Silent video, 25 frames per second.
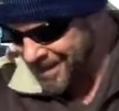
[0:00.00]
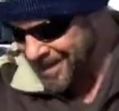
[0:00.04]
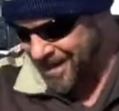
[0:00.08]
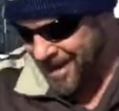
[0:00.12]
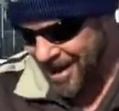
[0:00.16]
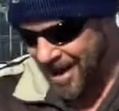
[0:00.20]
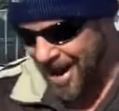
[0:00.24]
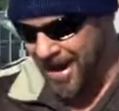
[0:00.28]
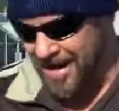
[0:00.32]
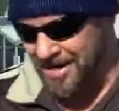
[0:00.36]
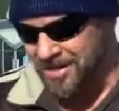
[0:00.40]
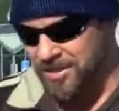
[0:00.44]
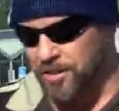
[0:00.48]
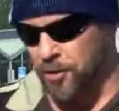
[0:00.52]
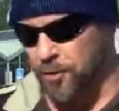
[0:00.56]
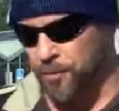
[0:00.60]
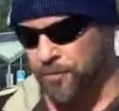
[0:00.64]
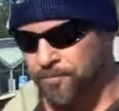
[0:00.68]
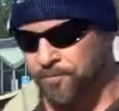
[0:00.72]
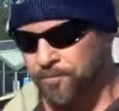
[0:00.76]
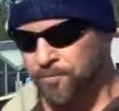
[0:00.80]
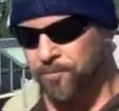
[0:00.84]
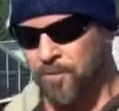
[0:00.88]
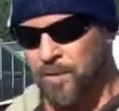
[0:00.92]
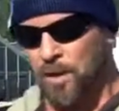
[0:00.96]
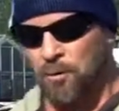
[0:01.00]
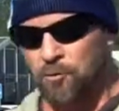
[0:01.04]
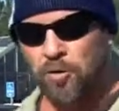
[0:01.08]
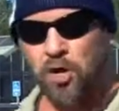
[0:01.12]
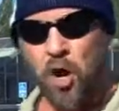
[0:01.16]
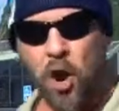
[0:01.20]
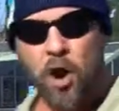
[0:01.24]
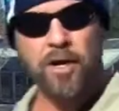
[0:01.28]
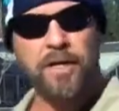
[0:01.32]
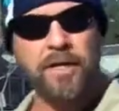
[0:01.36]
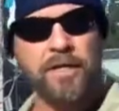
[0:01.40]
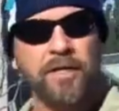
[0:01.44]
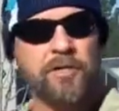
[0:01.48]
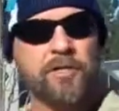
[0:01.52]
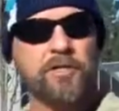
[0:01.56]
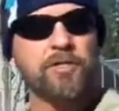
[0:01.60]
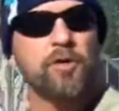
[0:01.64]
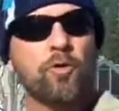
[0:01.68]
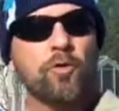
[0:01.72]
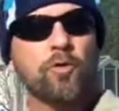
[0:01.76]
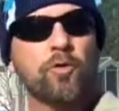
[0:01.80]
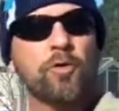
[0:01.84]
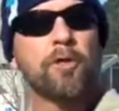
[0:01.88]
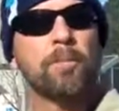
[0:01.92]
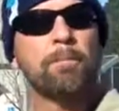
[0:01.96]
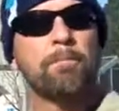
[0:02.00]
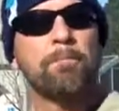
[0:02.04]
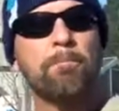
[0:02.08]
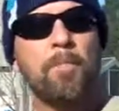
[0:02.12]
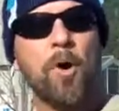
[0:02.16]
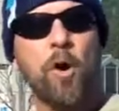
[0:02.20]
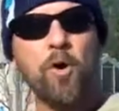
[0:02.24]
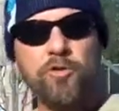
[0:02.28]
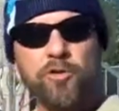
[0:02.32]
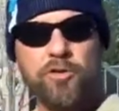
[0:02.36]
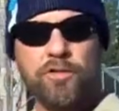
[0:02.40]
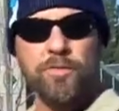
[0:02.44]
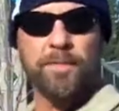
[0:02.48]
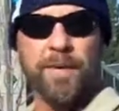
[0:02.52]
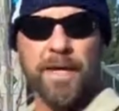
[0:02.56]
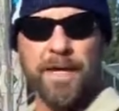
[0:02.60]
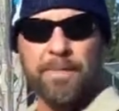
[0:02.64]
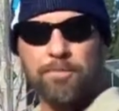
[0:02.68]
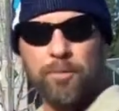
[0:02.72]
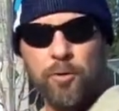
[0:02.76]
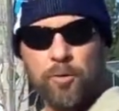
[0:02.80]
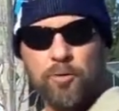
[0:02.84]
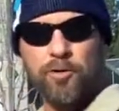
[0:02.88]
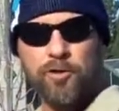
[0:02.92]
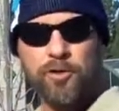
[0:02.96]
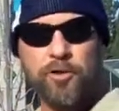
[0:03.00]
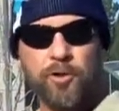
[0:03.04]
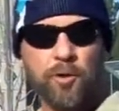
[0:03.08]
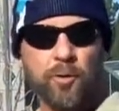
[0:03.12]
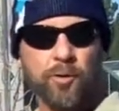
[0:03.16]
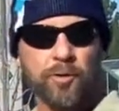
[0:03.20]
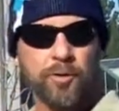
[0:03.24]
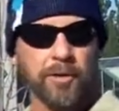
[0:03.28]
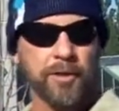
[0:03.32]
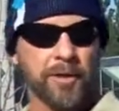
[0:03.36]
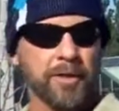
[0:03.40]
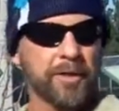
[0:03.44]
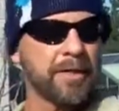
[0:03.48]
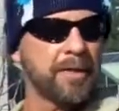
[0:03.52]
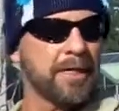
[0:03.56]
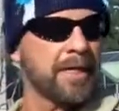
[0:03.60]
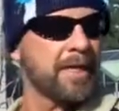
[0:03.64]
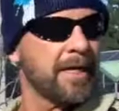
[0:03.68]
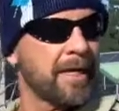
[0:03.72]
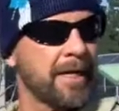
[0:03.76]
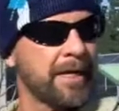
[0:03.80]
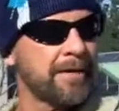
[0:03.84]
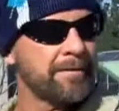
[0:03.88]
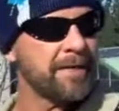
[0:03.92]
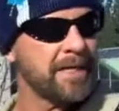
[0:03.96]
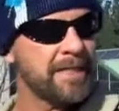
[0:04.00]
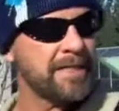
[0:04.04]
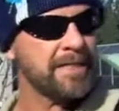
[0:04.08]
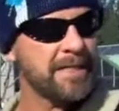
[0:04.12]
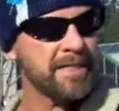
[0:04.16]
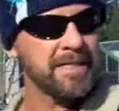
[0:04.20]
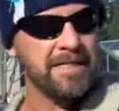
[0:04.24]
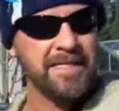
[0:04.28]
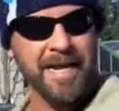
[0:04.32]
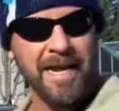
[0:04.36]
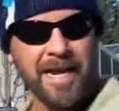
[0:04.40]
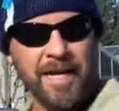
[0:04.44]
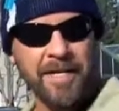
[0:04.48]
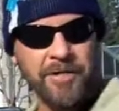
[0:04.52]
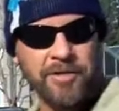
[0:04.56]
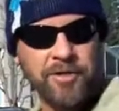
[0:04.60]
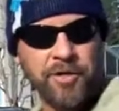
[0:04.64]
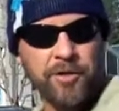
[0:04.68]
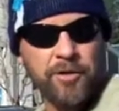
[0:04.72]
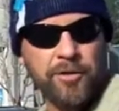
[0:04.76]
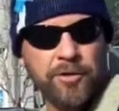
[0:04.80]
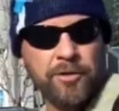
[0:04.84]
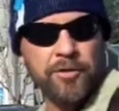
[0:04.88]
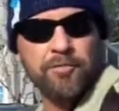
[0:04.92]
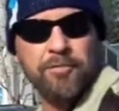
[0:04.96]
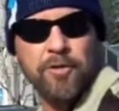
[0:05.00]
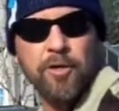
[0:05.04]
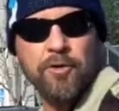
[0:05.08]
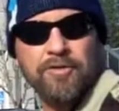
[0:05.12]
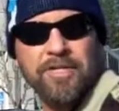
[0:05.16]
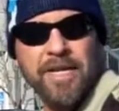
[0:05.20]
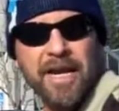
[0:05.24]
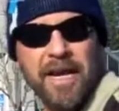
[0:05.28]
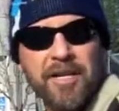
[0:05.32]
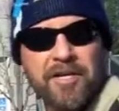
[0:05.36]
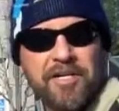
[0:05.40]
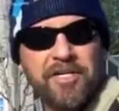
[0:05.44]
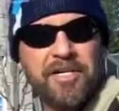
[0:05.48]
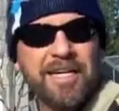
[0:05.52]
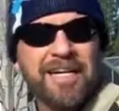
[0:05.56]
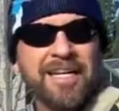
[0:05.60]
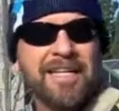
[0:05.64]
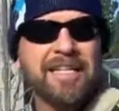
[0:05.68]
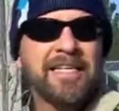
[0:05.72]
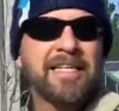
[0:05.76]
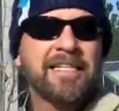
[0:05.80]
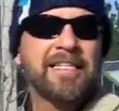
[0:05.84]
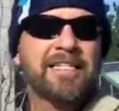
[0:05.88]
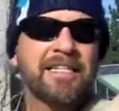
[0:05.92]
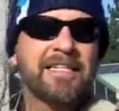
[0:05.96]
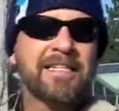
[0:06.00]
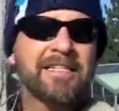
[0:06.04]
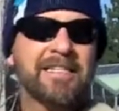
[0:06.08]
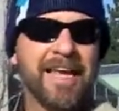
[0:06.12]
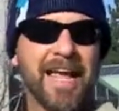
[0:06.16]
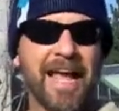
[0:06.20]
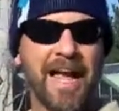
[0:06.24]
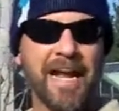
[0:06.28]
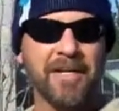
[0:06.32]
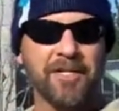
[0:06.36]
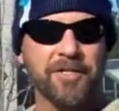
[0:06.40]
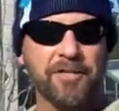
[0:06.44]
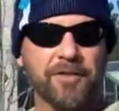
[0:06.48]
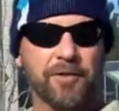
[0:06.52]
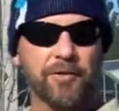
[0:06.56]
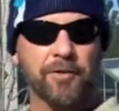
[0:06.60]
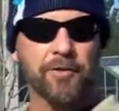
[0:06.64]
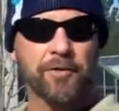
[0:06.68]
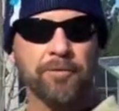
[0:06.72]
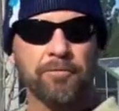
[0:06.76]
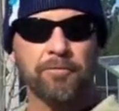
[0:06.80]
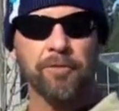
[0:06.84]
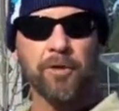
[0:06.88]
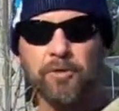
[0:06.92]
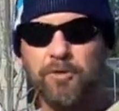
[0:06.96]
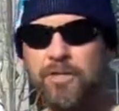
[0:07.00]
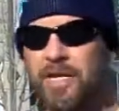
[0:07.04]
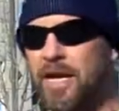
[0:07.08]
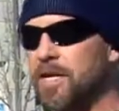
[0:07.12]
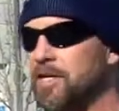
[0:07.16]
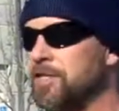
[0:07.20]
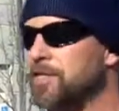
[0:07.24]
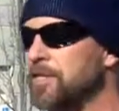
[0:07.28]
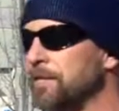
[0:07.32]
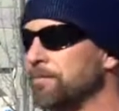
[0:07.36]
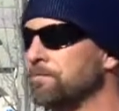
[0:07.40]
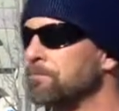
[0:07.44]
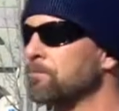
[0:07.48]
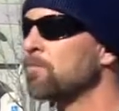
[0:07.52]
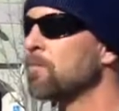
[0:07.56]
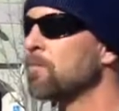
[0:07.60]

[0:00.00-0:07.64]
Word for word: All right, so regarding the shoulder, most people's shoulder, this is internal rotation and this is external rotation.